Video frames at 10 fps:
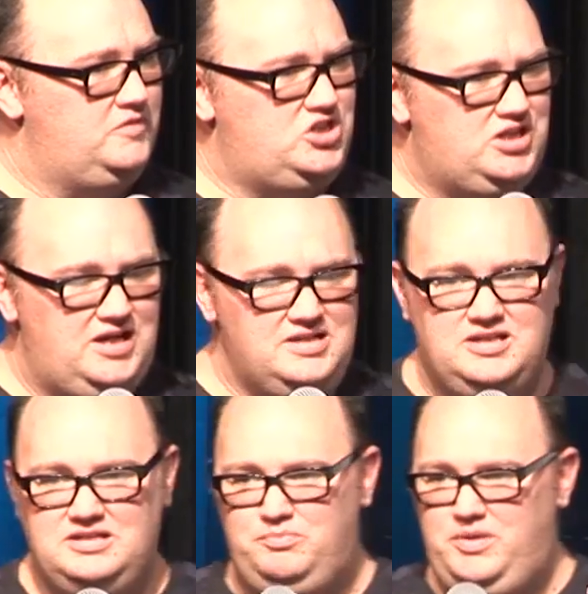
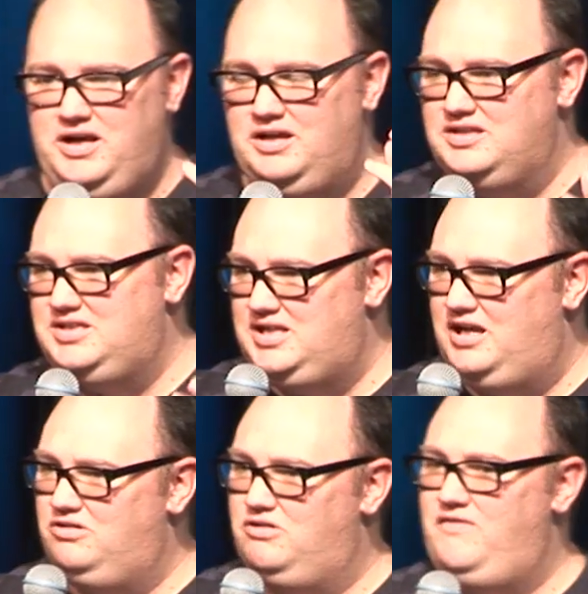Jesus being at the
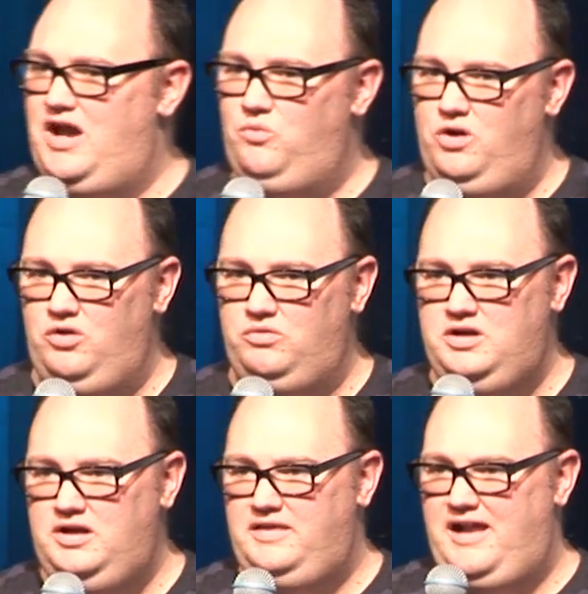center of our world,
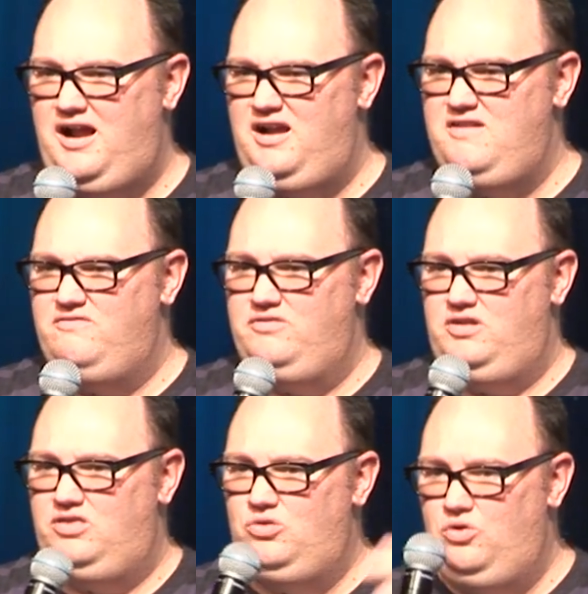that our every
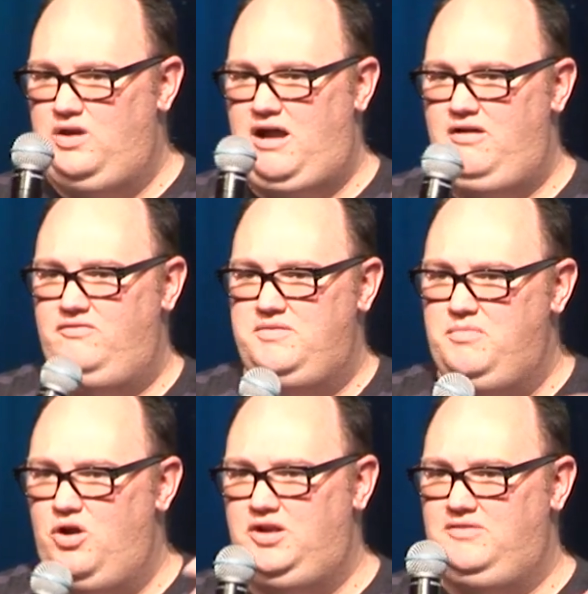thought, our every
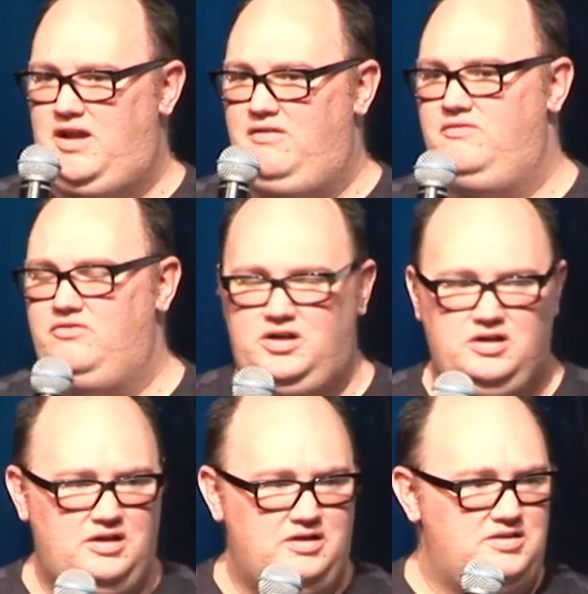motive, our every
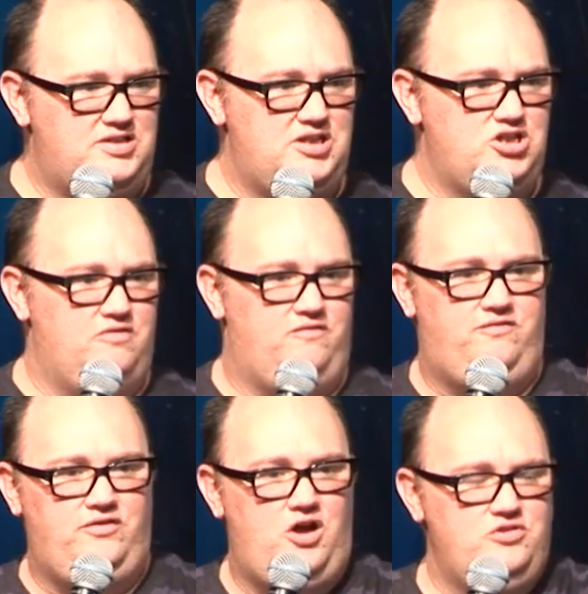decision
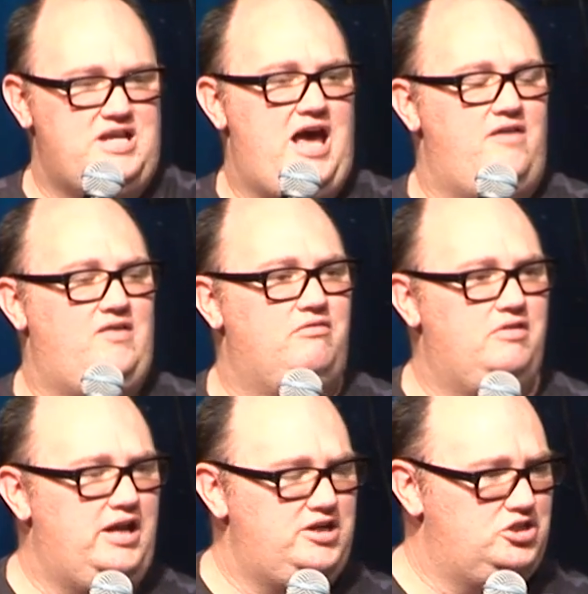flows out of our
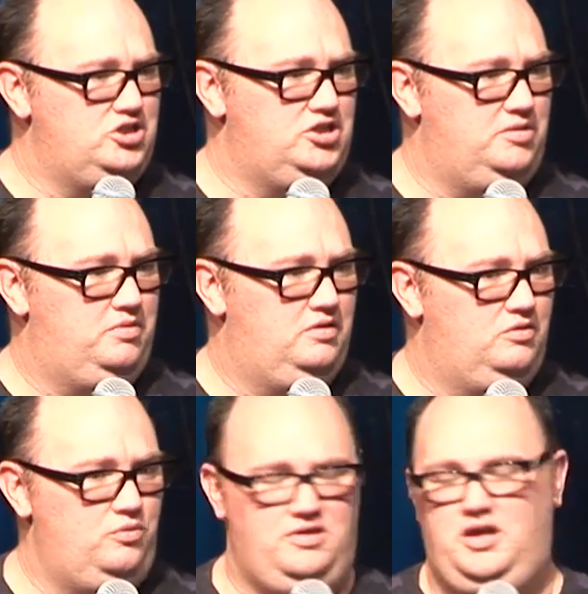relationship
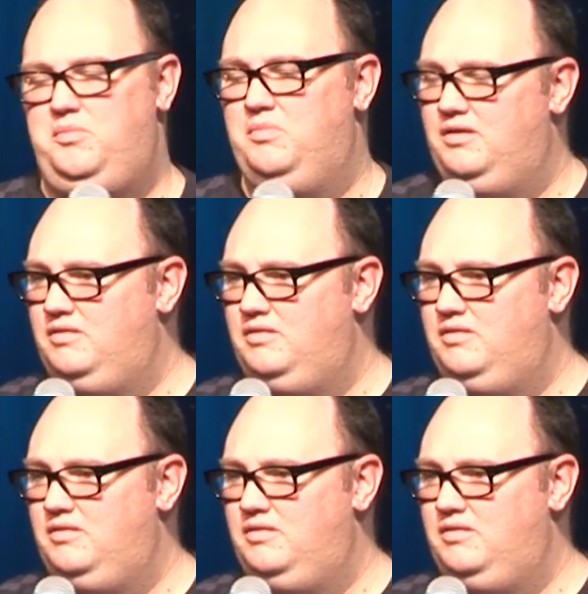with Him.